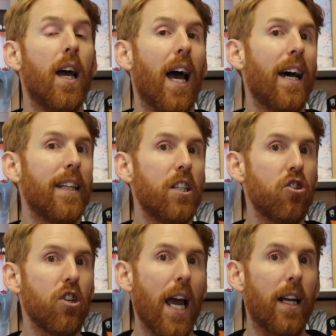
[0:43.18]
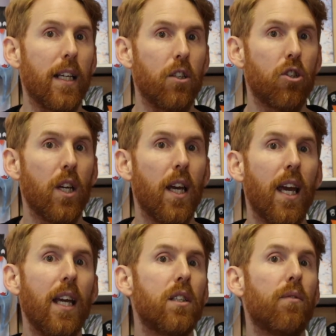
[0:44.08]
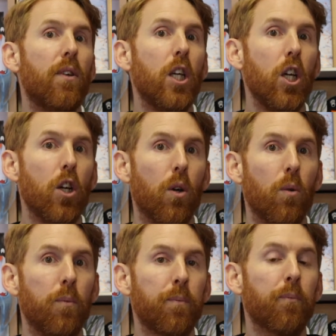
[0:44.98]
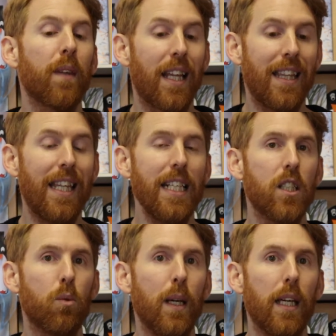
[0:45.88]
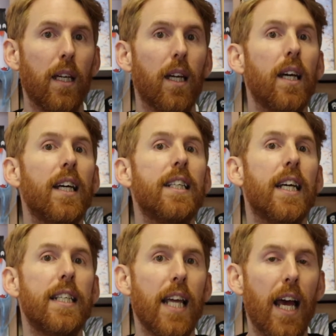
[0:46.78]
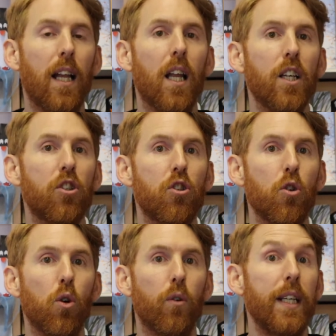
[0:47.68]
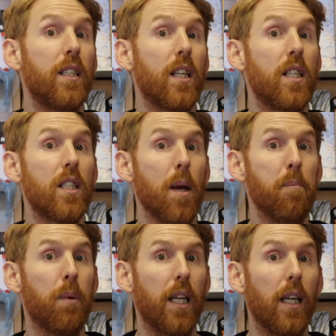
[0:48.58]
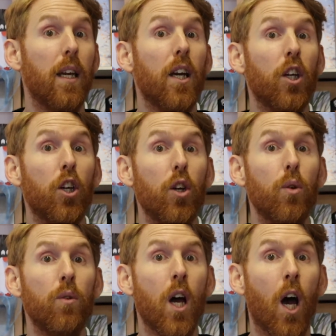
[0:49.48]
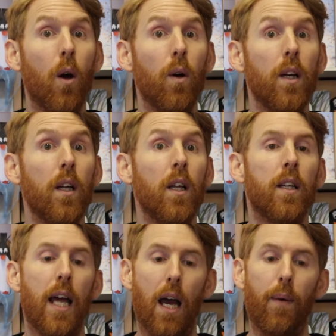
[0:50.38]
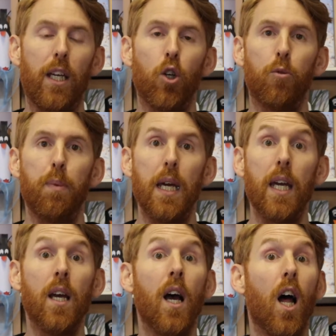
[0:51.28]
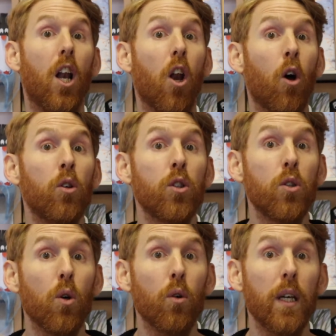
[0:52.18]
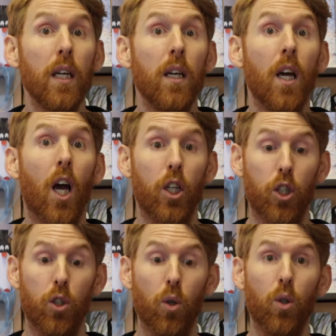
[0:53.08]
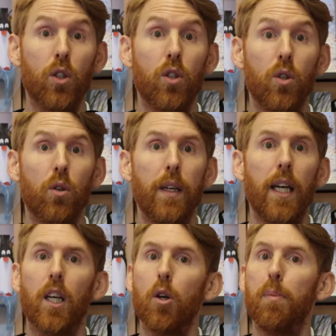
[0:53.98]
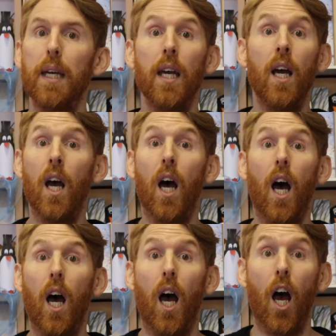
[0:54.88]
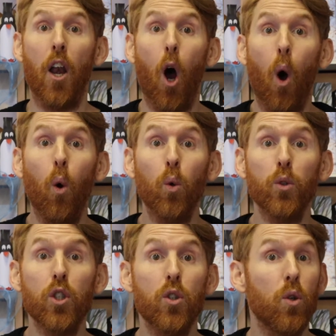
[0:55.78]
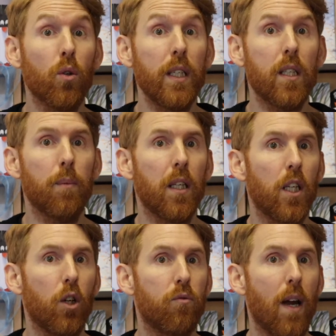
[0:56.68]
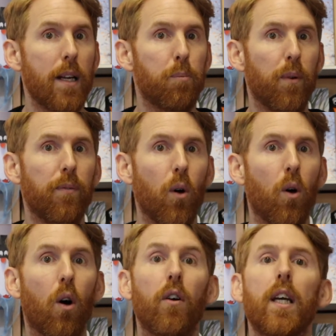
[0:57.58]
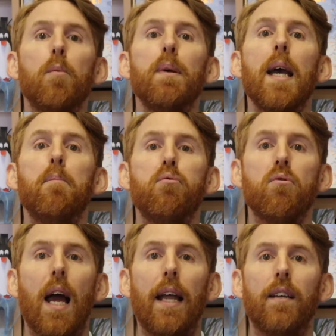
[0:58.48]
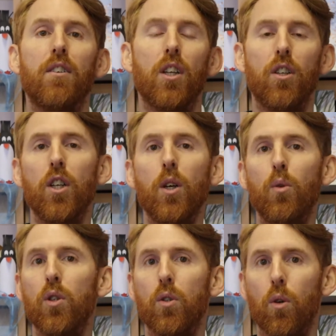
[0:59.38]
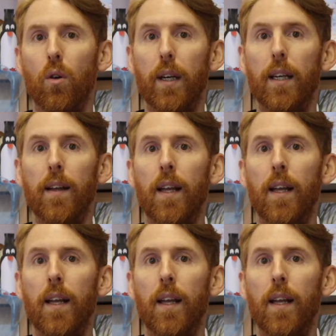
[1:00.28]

And the challenge is for you this week to tell a story to somebody you know. Now, it could be a long story, a short story, it could be an old story, something that you've read before, or it could be a brand new story.